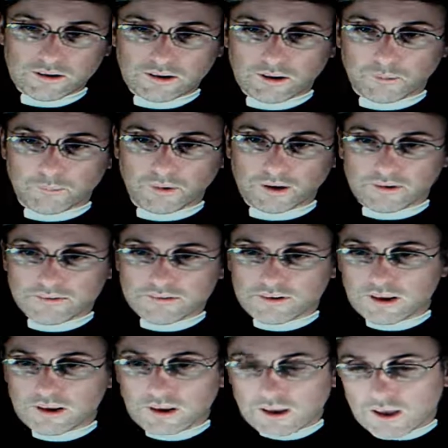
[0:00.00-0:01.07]

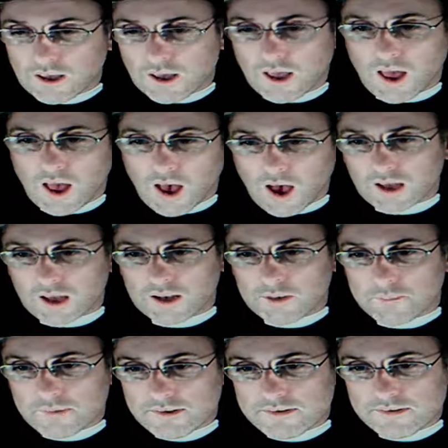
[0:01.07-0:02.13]
Gabelski, and
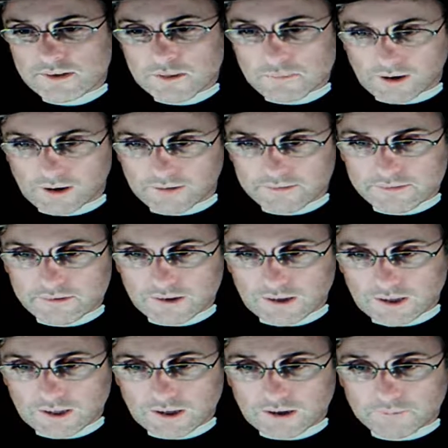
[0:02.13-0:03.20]
Ms.
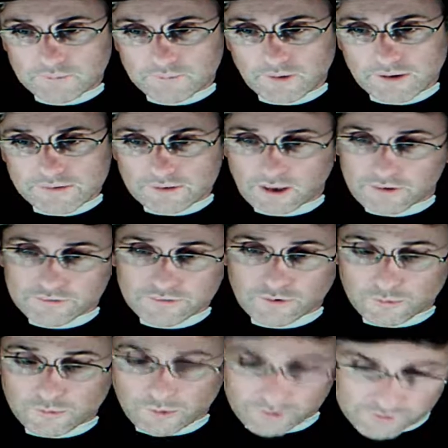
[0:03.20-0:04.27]
Gabelski has asked a
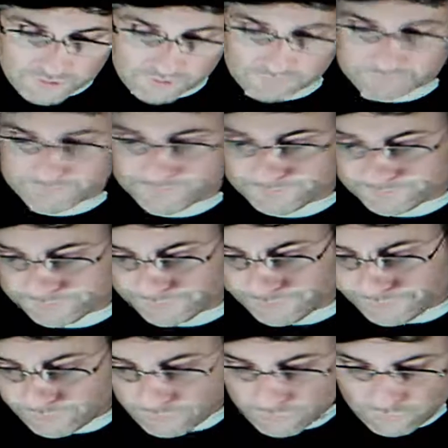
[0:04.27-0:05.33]
question,
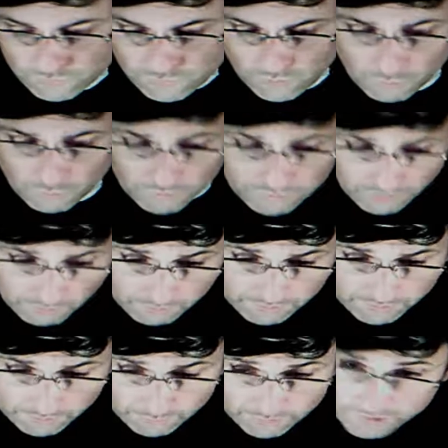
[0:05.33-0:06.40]
which I will
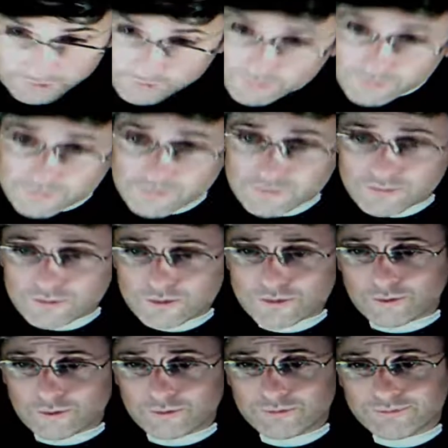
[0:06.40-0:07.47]
now read to you.